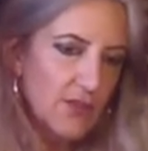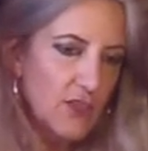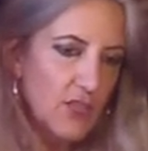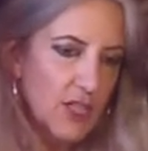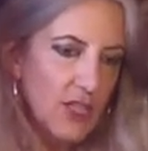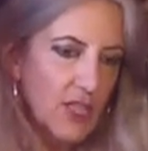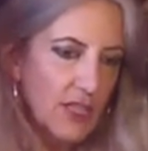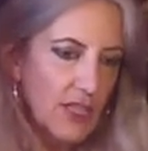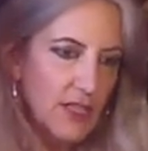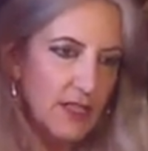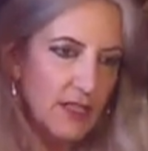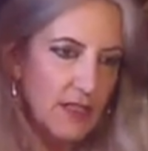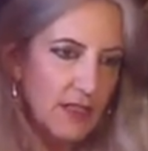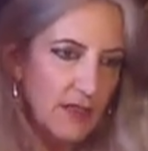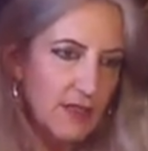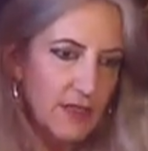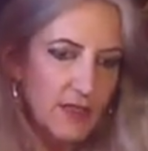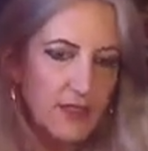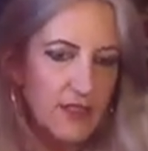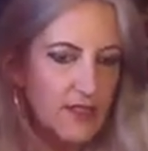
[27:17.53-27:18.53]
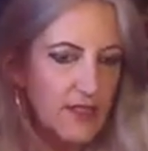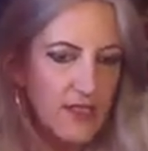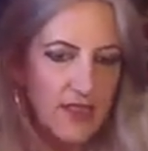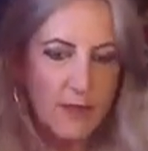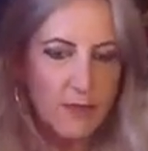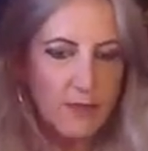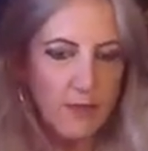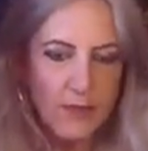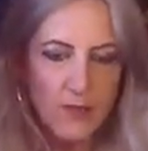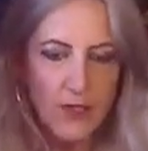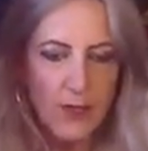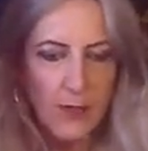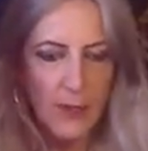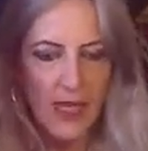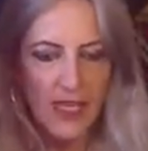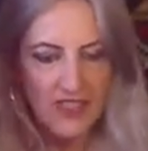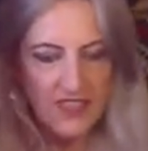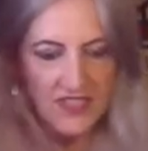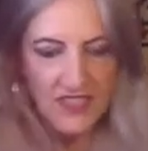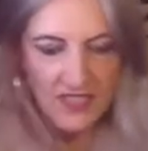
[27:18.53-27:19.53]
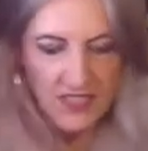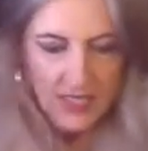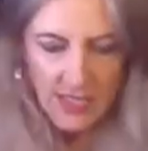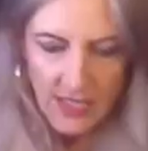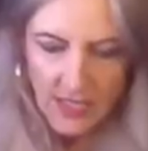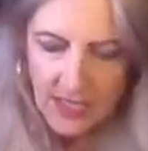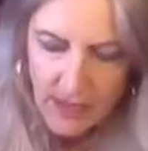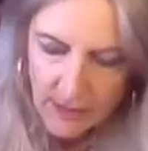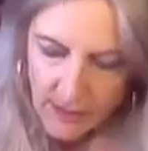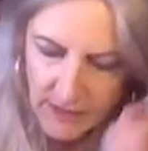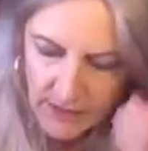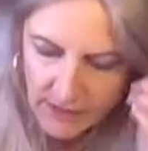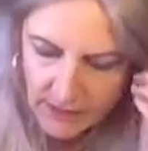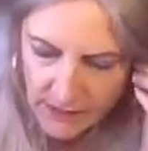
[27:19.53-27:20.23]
China in some capacity.